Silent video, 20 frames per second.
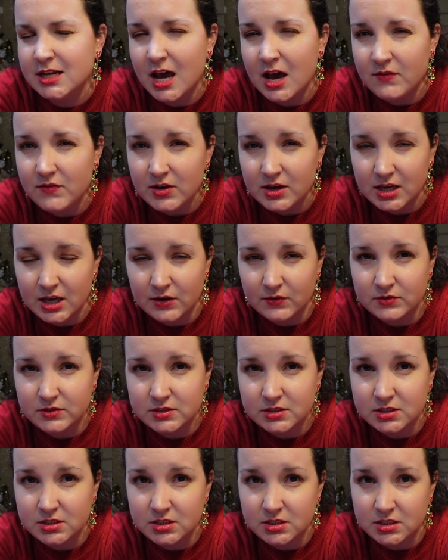have a gift
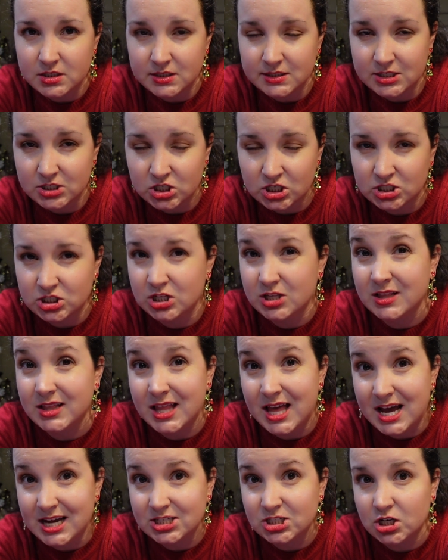suggestion
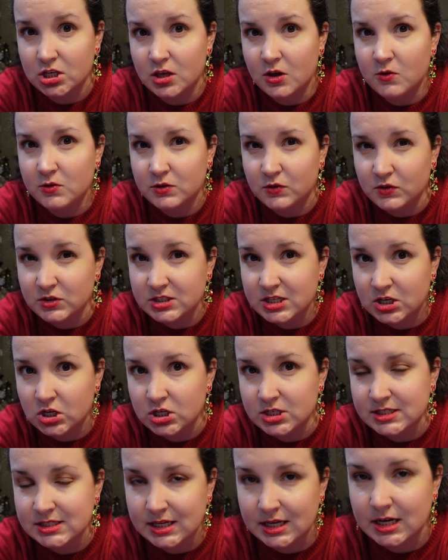last year. I think it was for
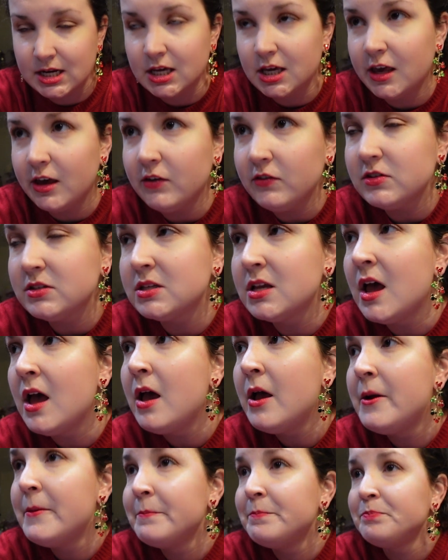Secret Santa gifts.
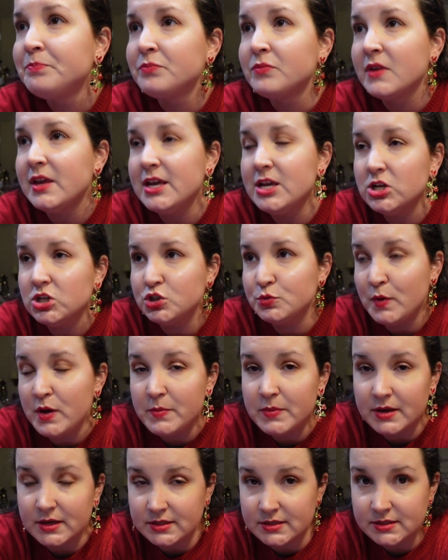Here's my
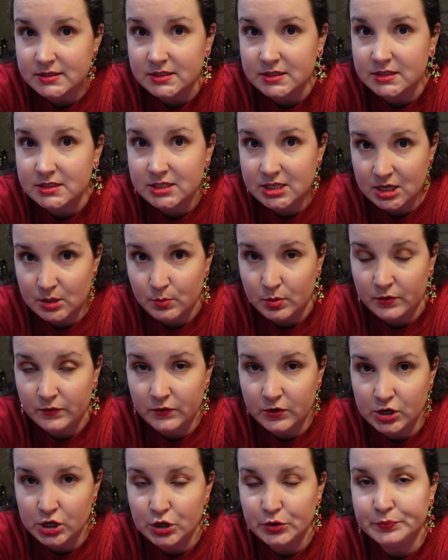best tip
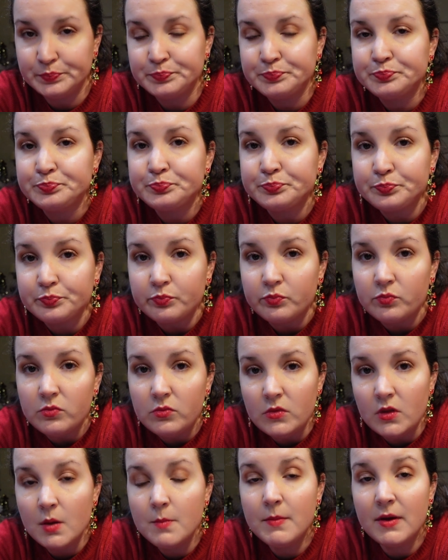for you.
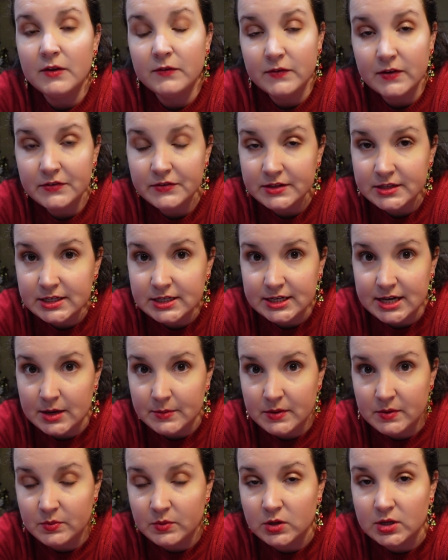My favorite thing to
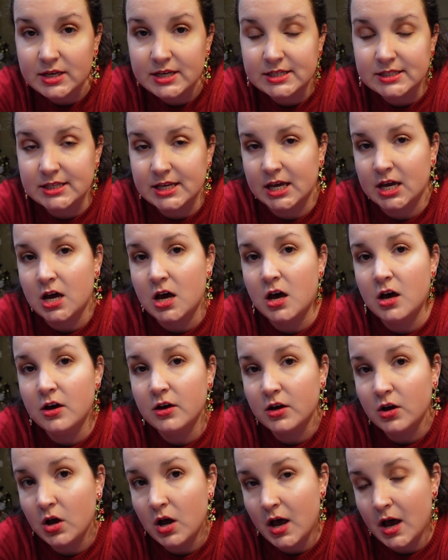get people is like a
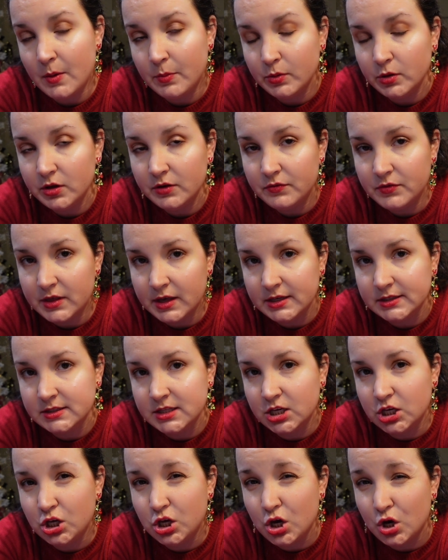couple of things
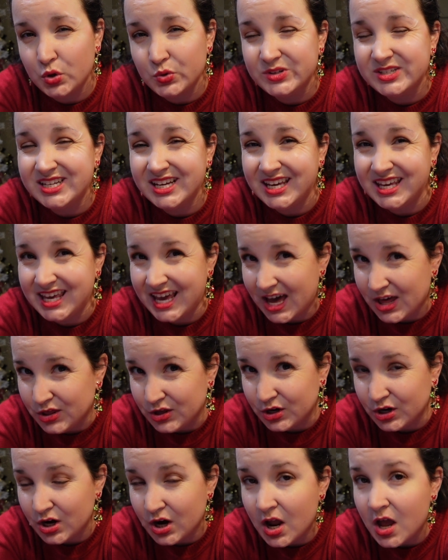that go
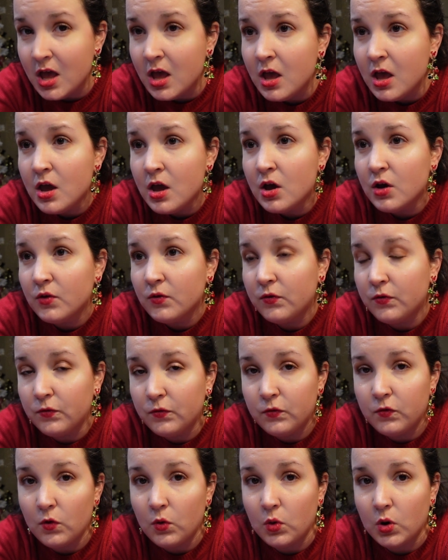together
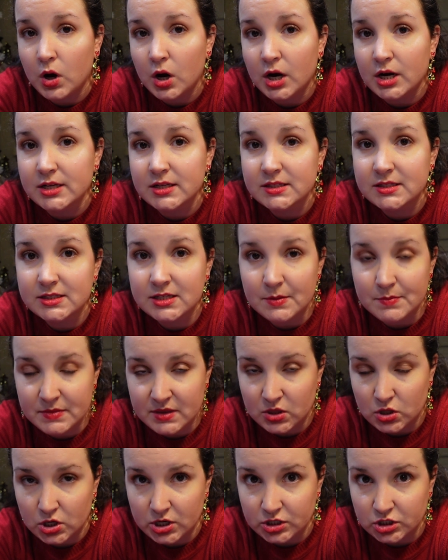for
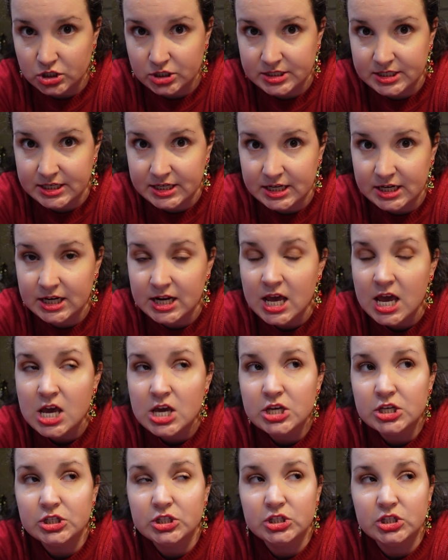something they're interested in.
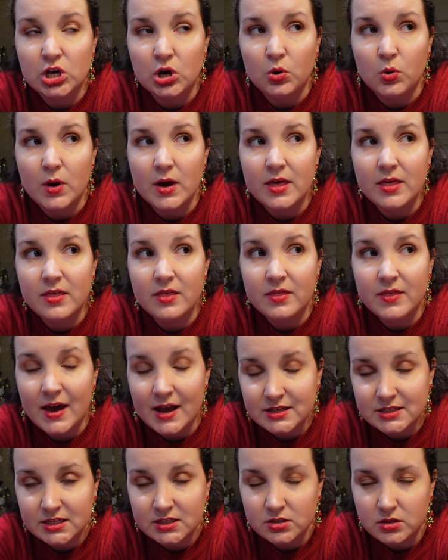So
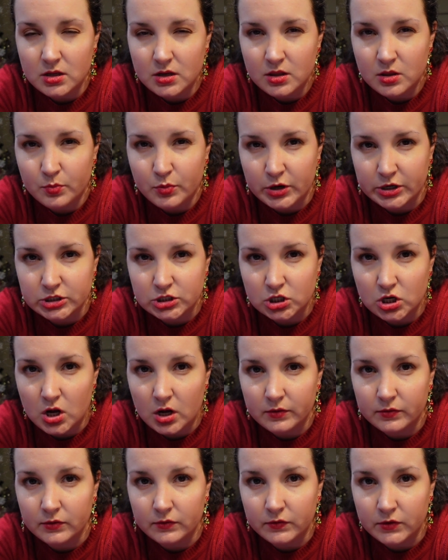that takes a lot of the pressure
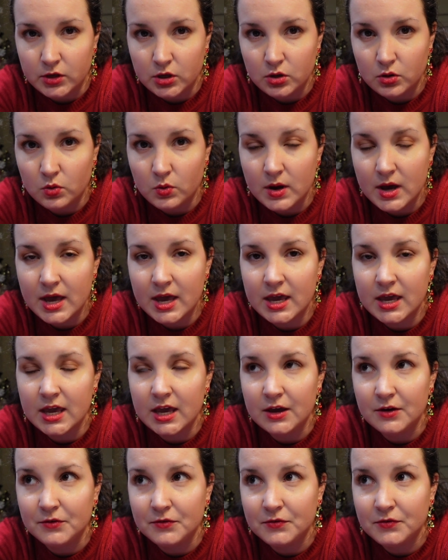off of you
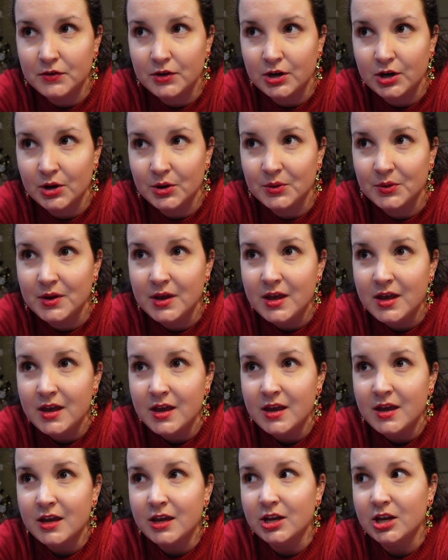if, you know,
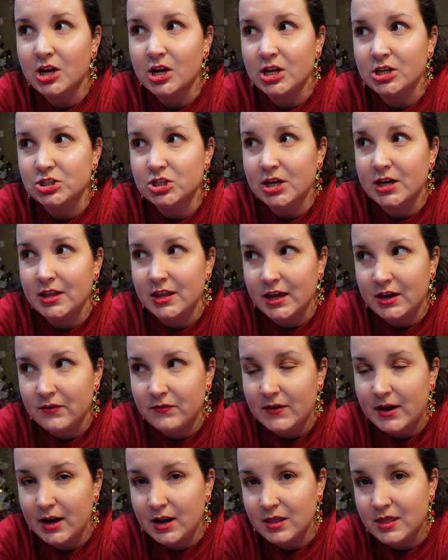you're not trying to like
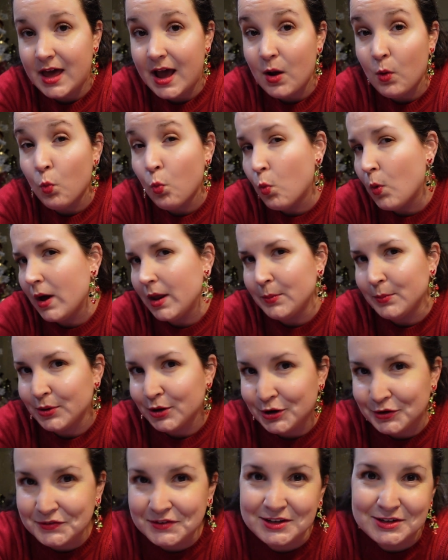find that one
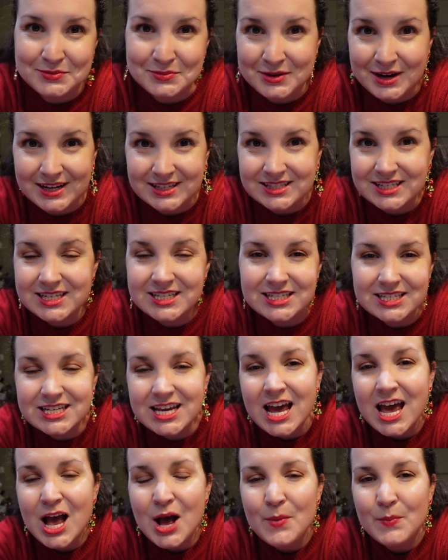perfect present,
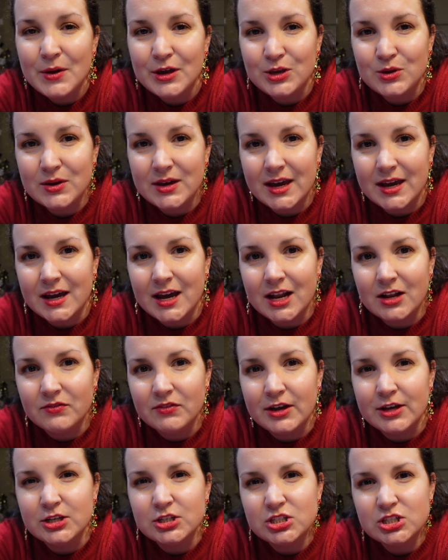but you can get kind of
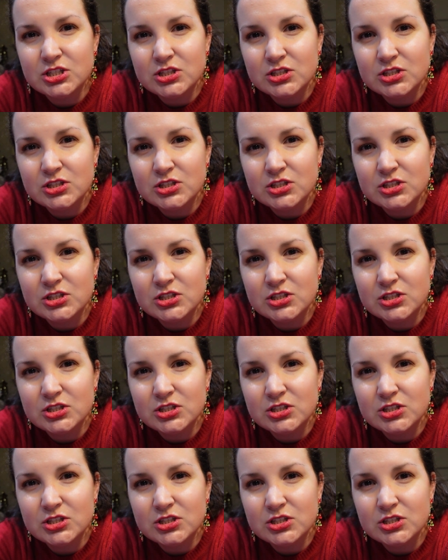like,